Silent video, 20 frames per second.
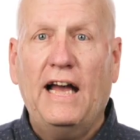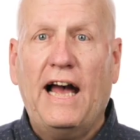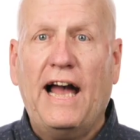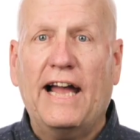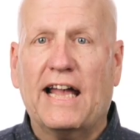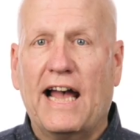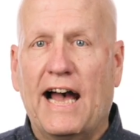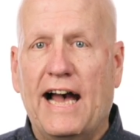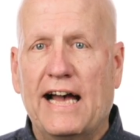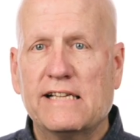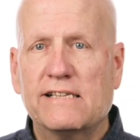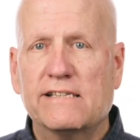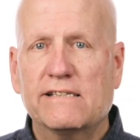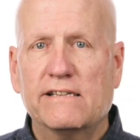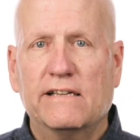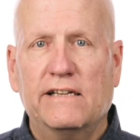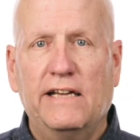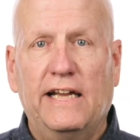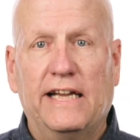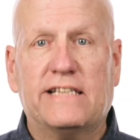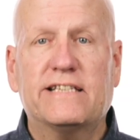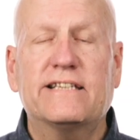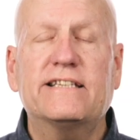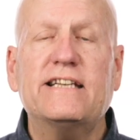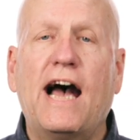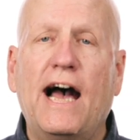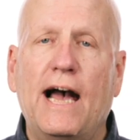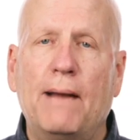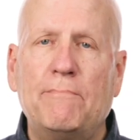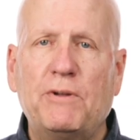Hi guys, it's
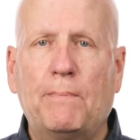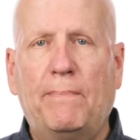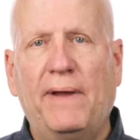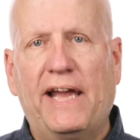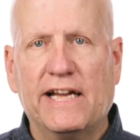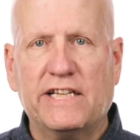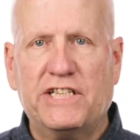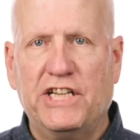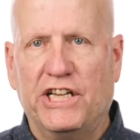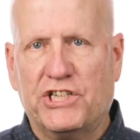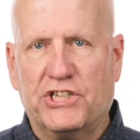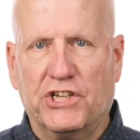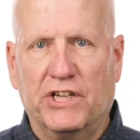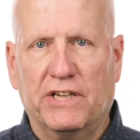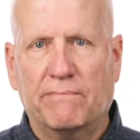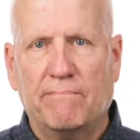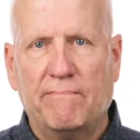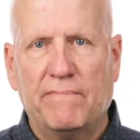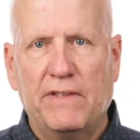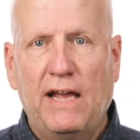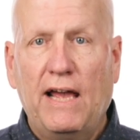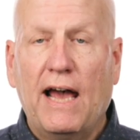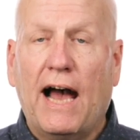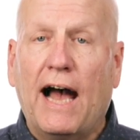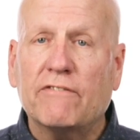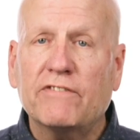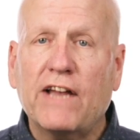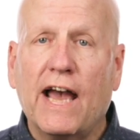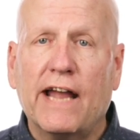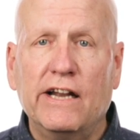time to pay attention.
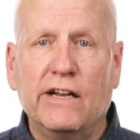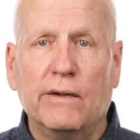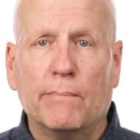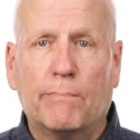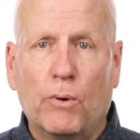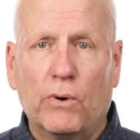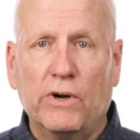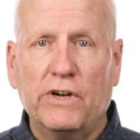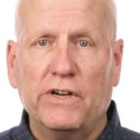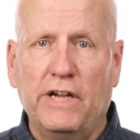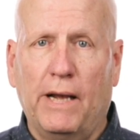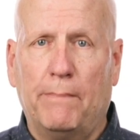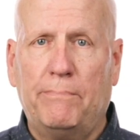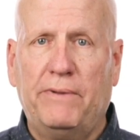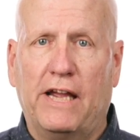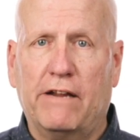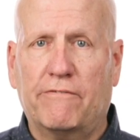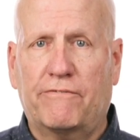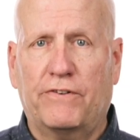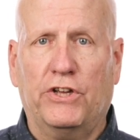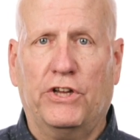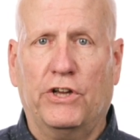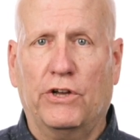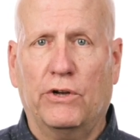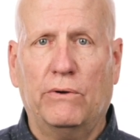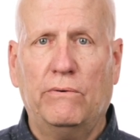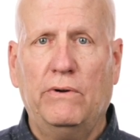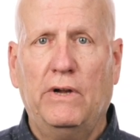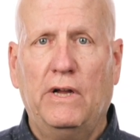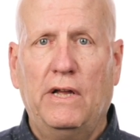I've got an important update for
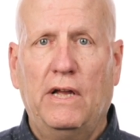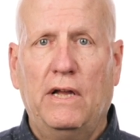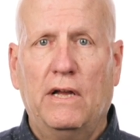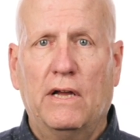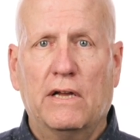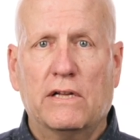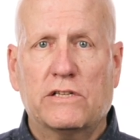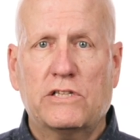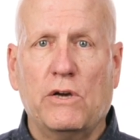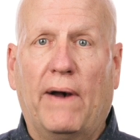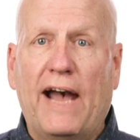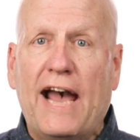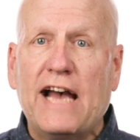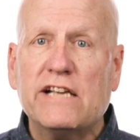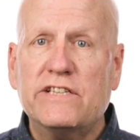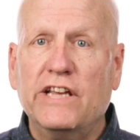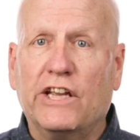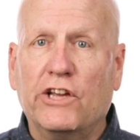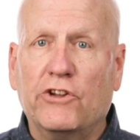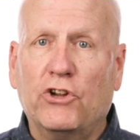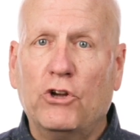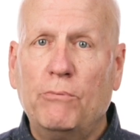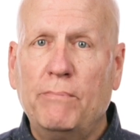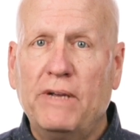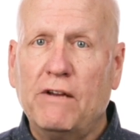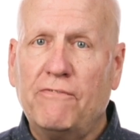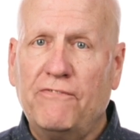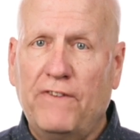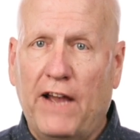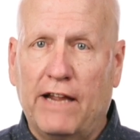you, so I ask that you do
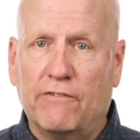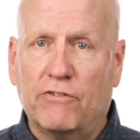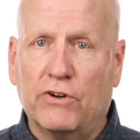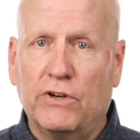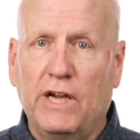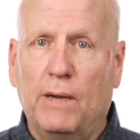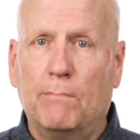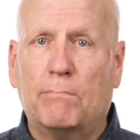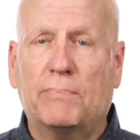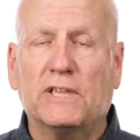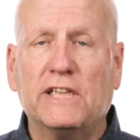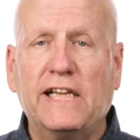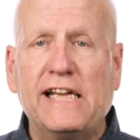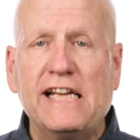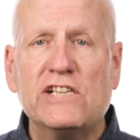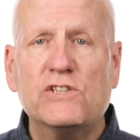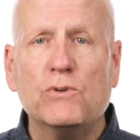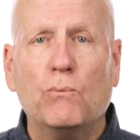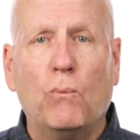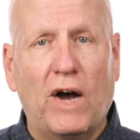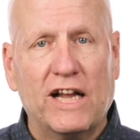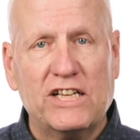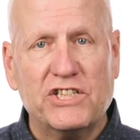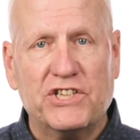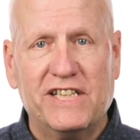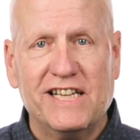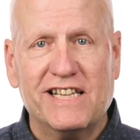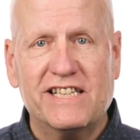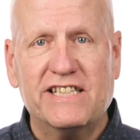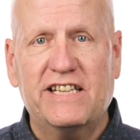me a favor and please
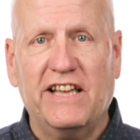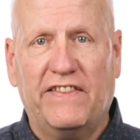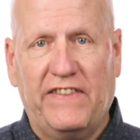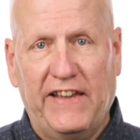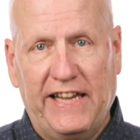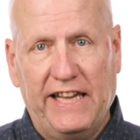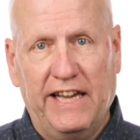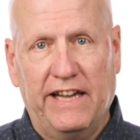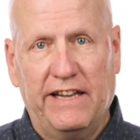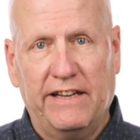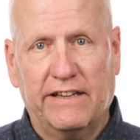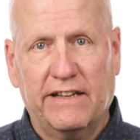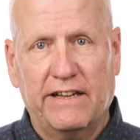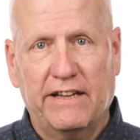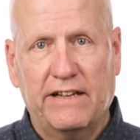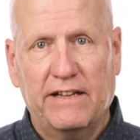watch this to the end.